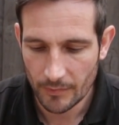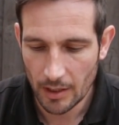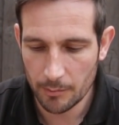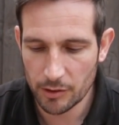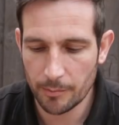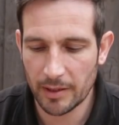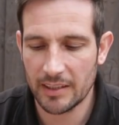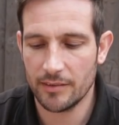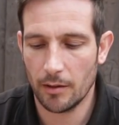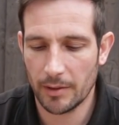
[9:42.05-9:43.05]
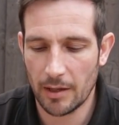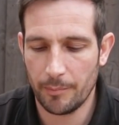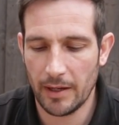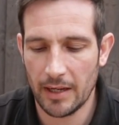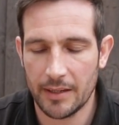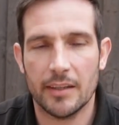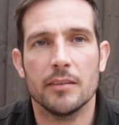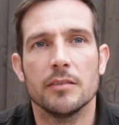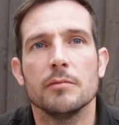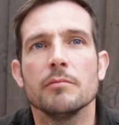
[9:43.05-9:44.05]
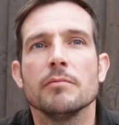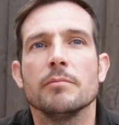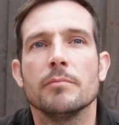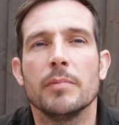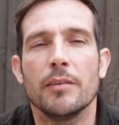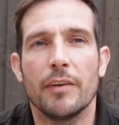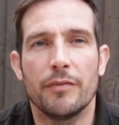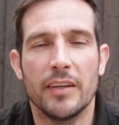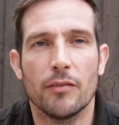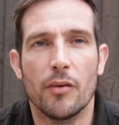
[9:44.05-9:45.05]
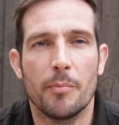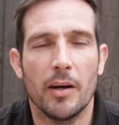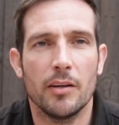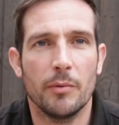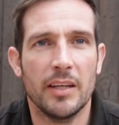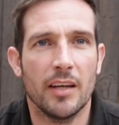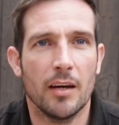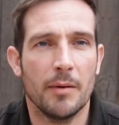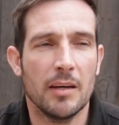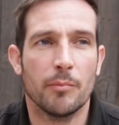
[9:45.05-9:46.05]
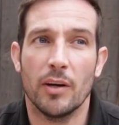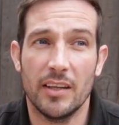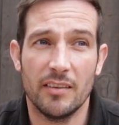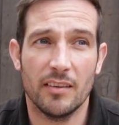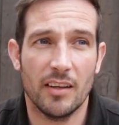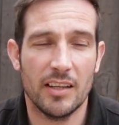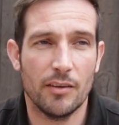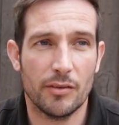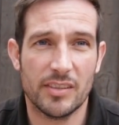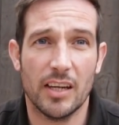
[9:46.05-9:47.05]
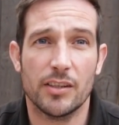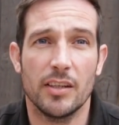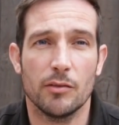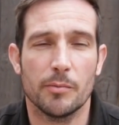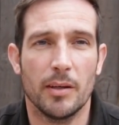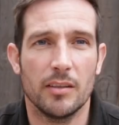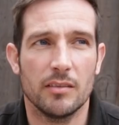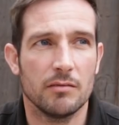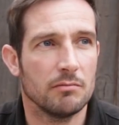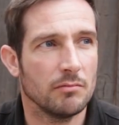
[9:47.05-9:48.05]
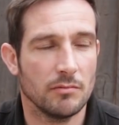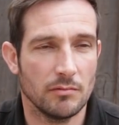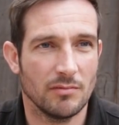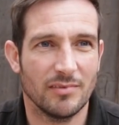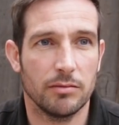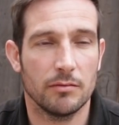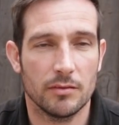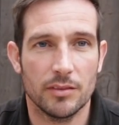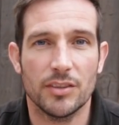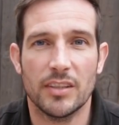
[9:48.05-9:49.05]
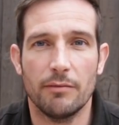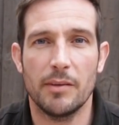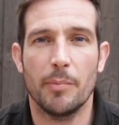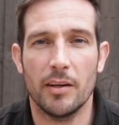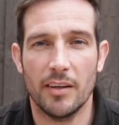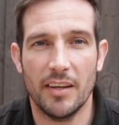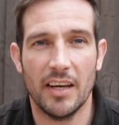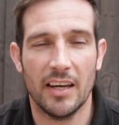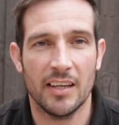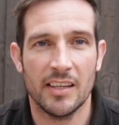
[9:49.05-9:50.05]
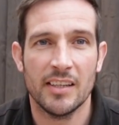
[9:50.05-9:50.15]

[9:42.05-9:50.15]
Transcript: How much do brickies normally get paid? About £1,500 a week now, mate. But in the recession, it was about £70 a day.